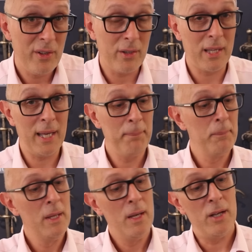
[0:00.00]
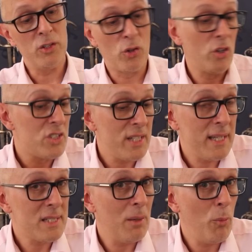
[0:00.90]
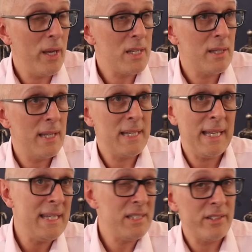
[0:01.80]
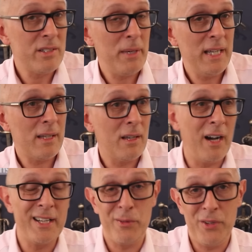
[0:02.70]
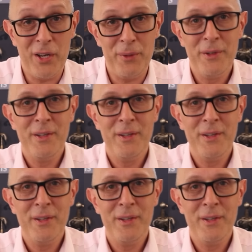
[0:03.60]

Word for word: Okay, you could say in some ways, is it easier to make? I don't know.